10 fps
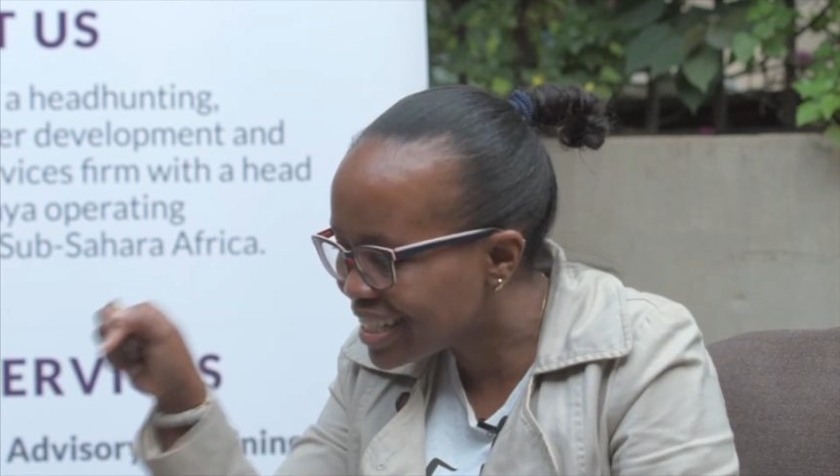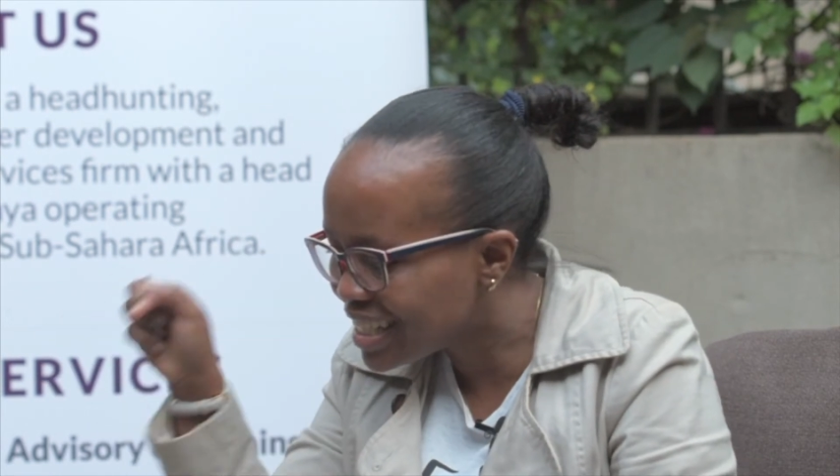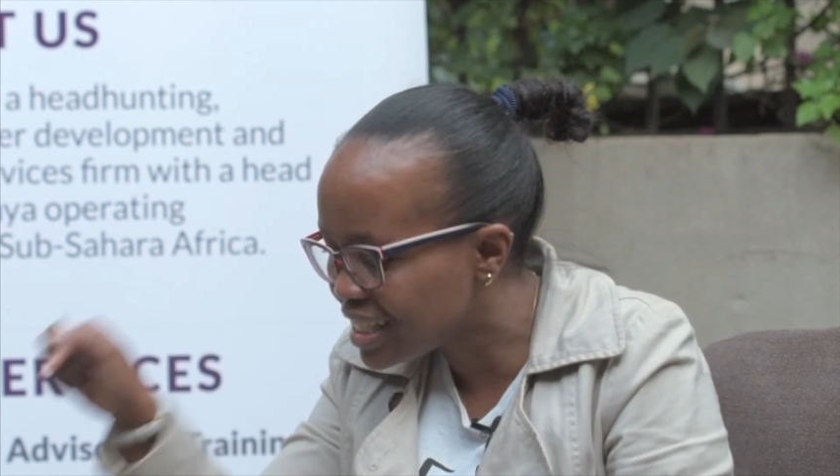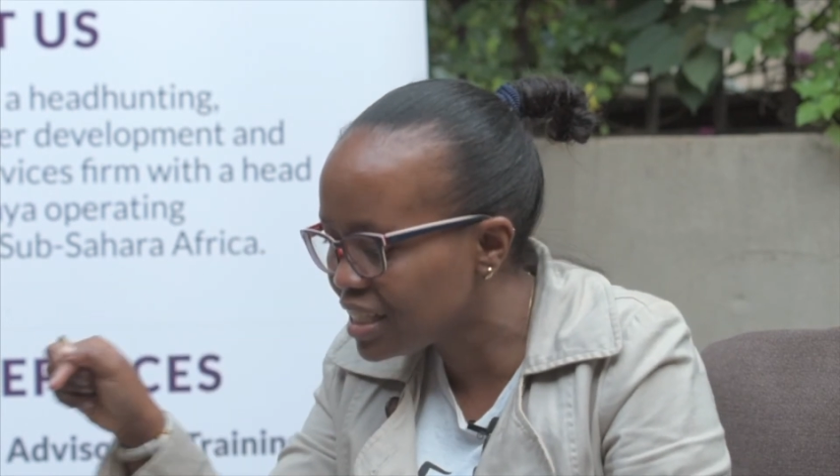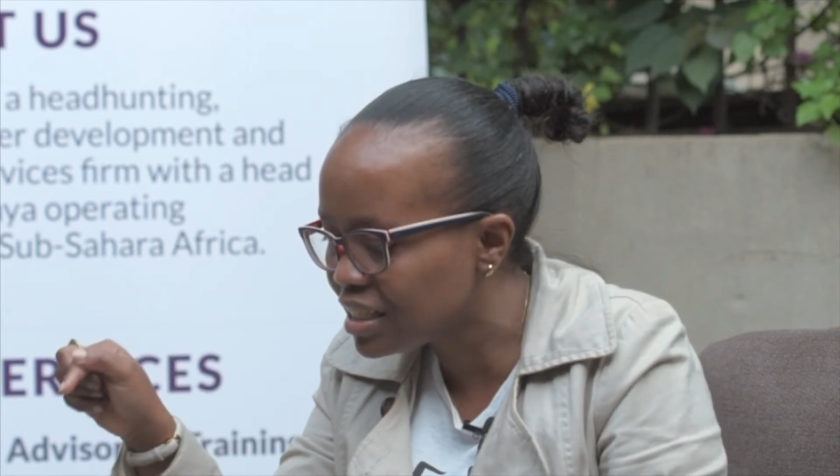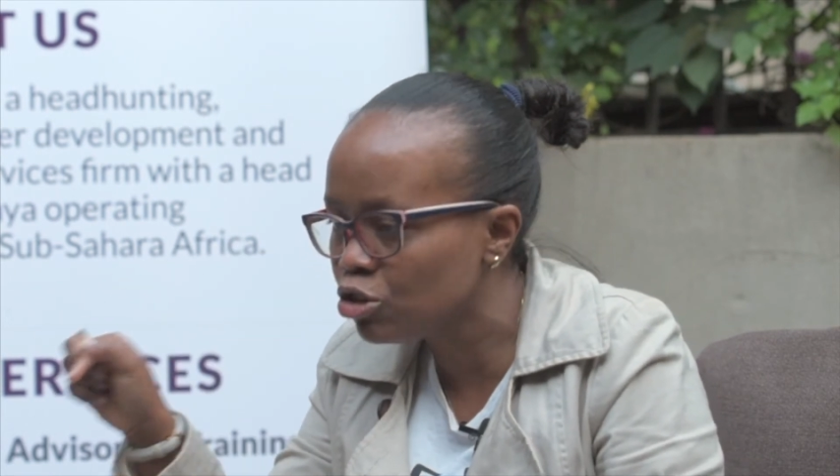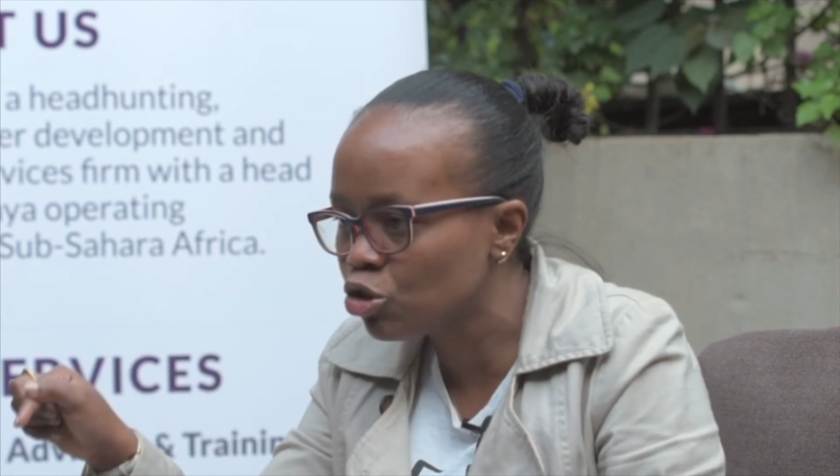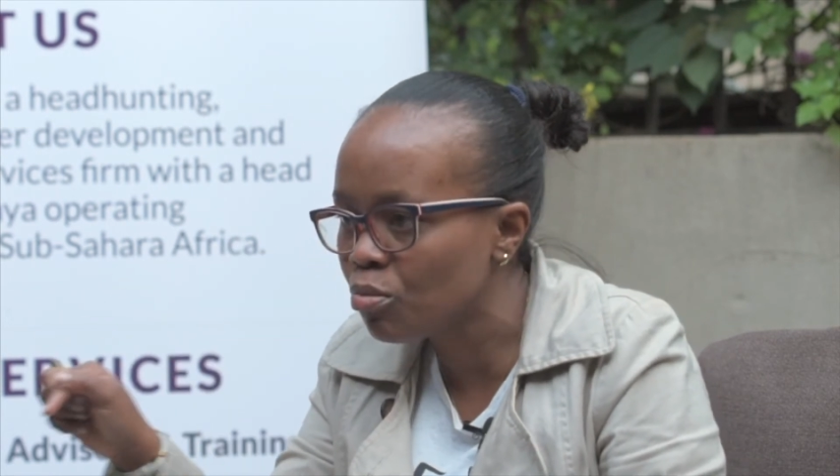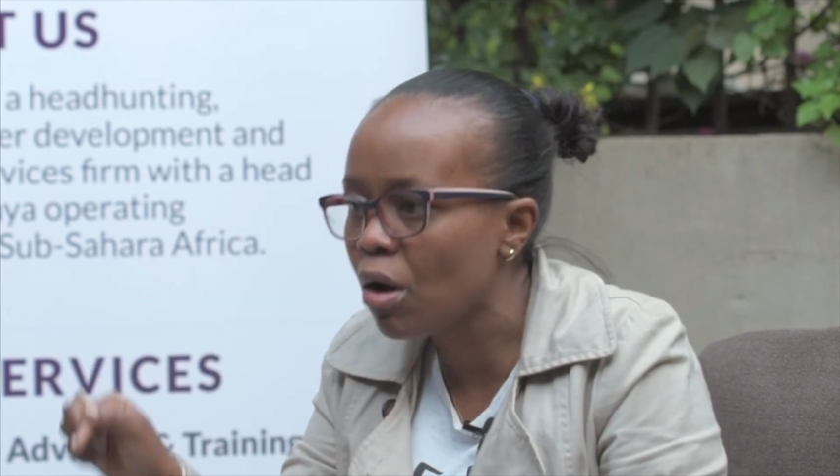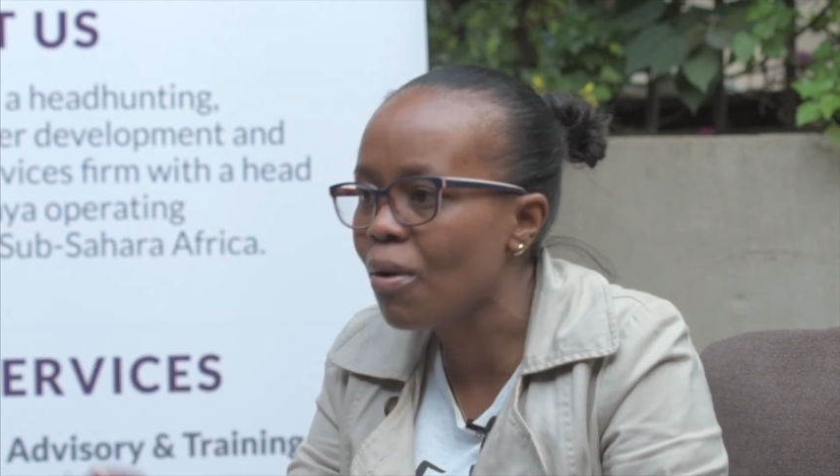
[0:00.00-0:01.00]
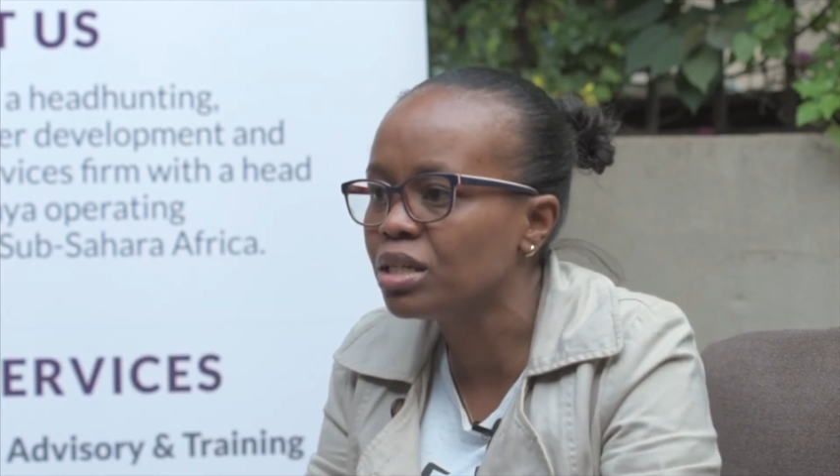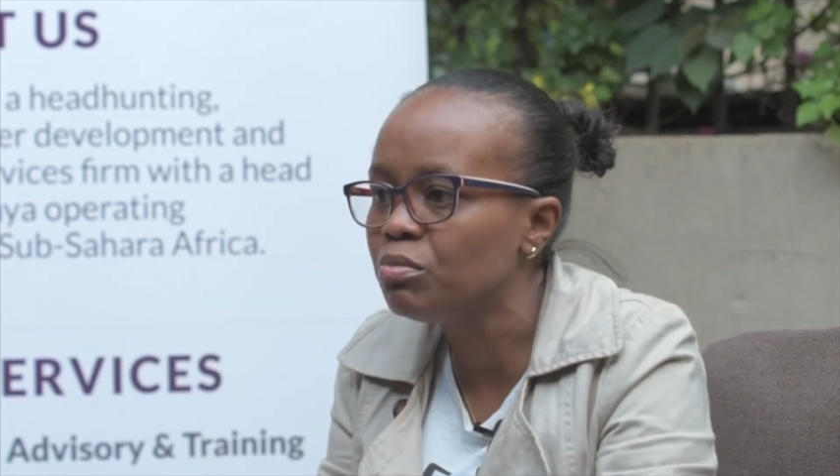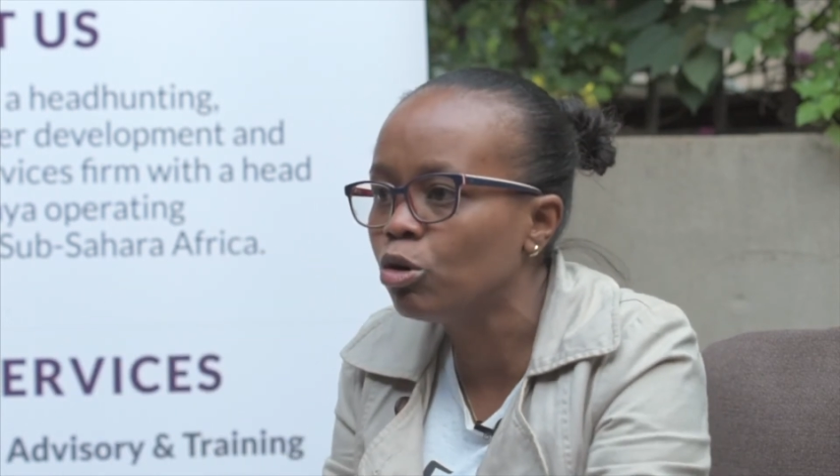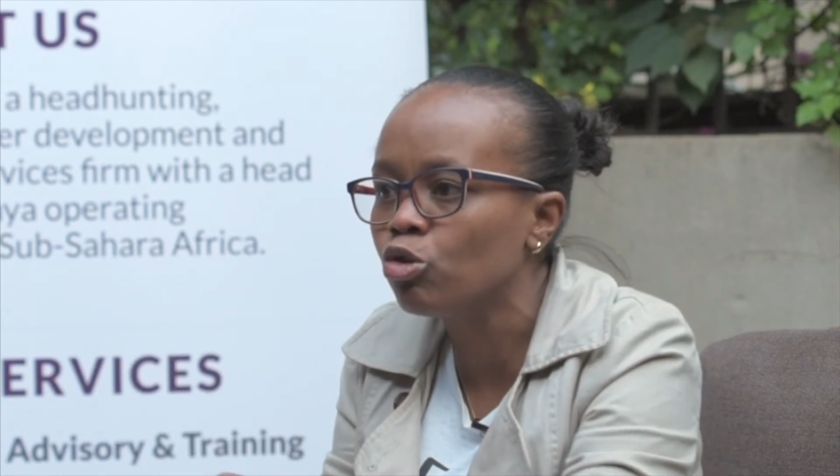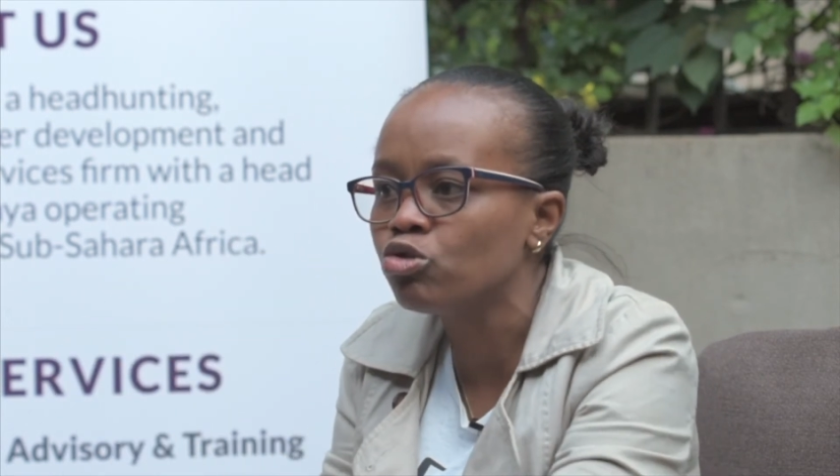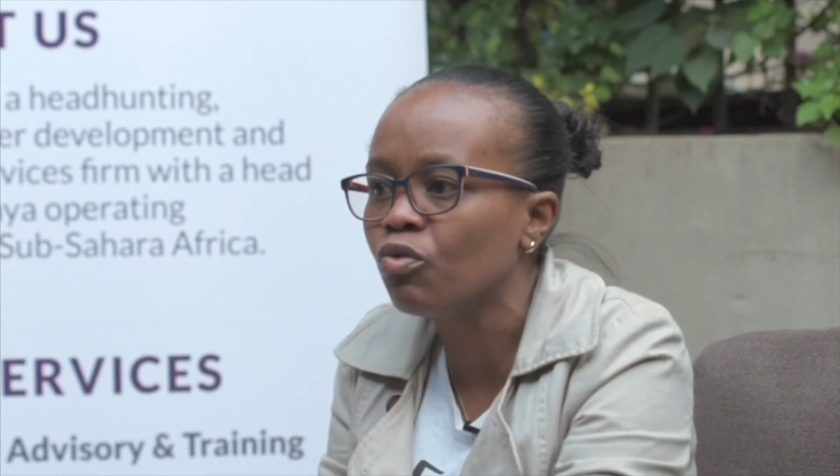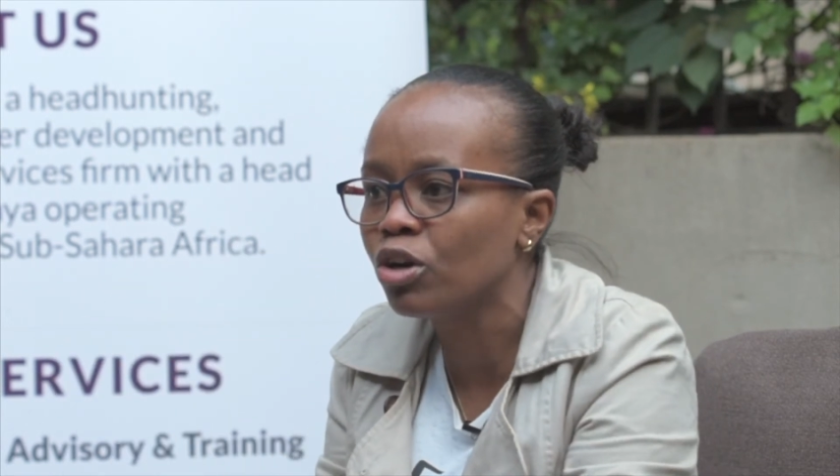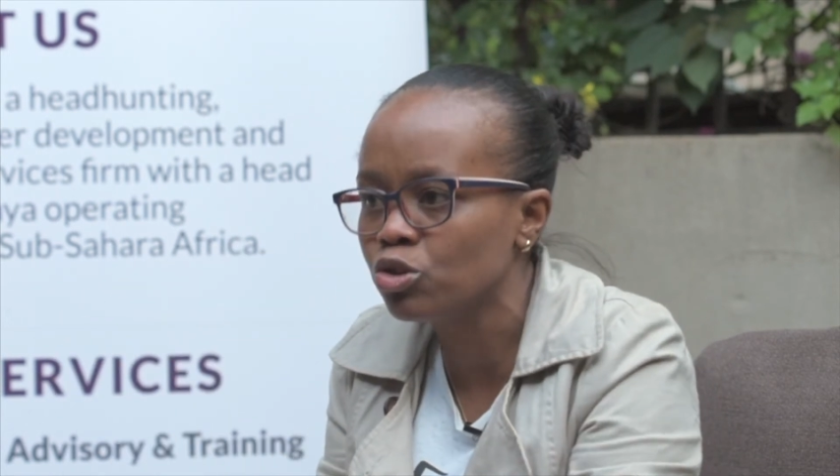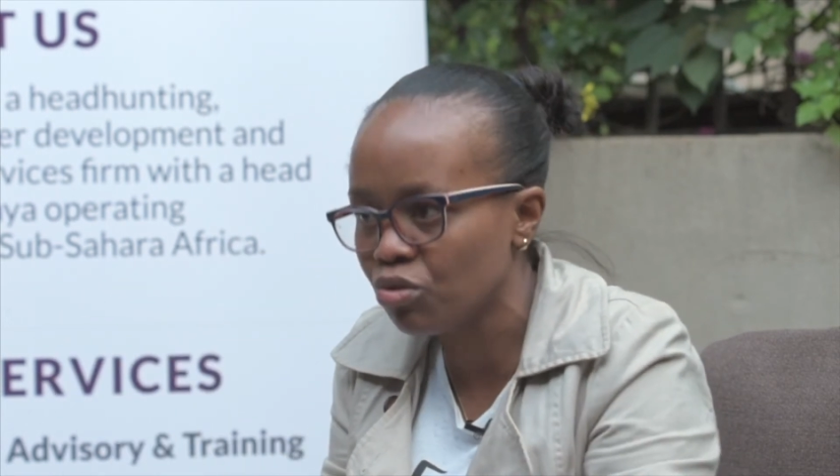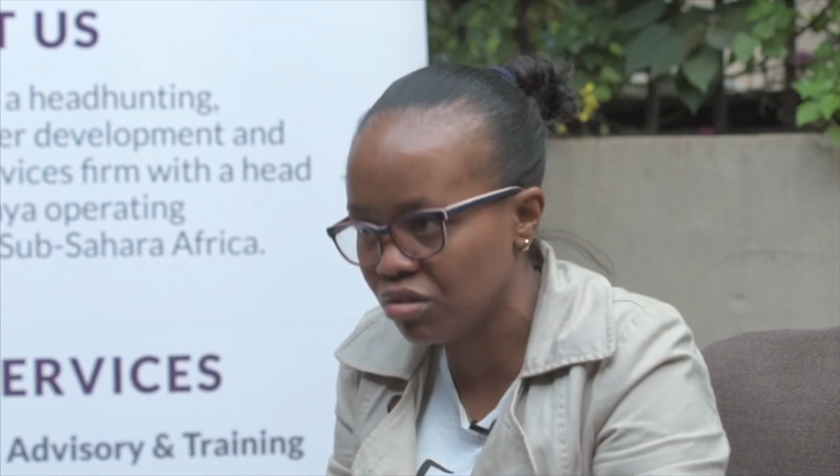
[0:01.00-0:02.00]
this is the job I want because of
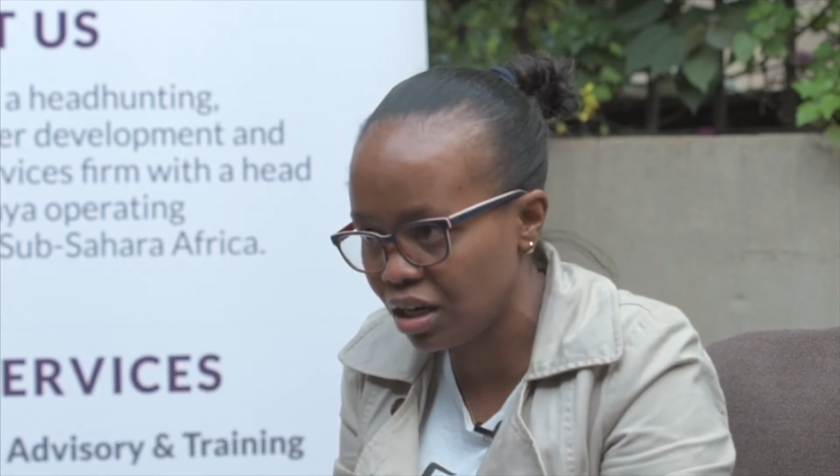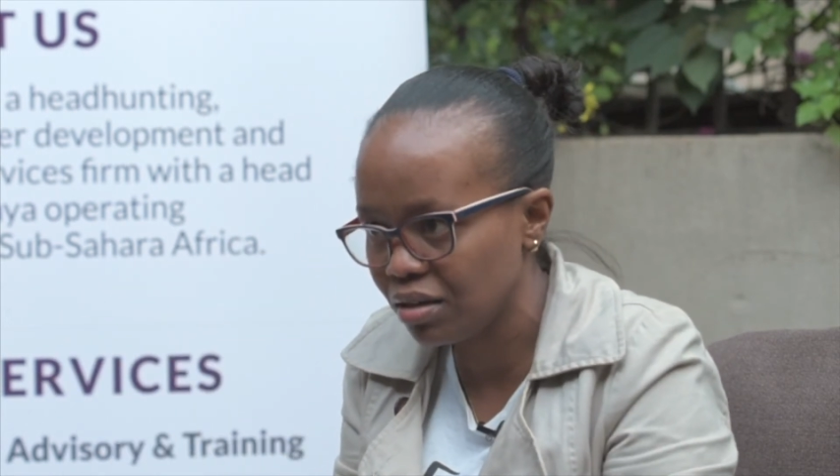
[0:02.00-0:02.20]
1, 2,